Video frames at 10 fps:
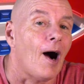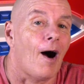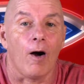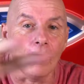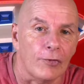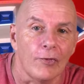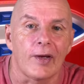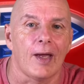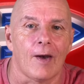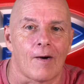All
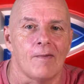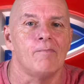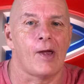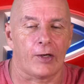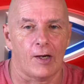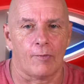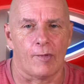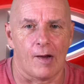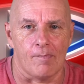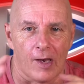together make
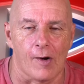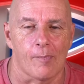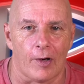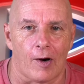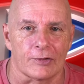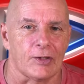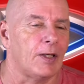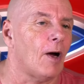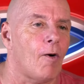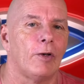a better player. And
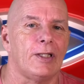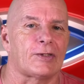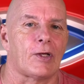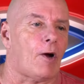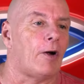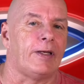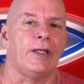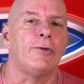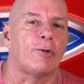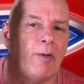not only say, oh, he
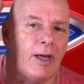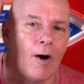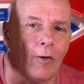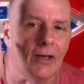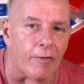need to be only